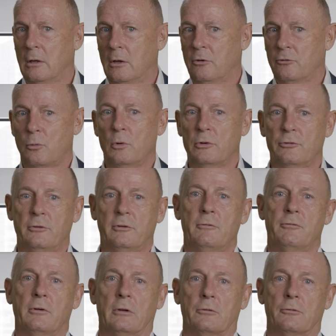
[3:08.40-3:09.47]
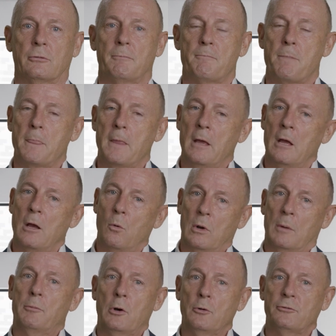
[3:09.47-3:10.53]
So what's the difference? Well, a
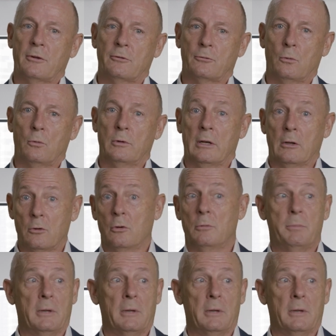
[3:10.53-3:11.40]
process audit could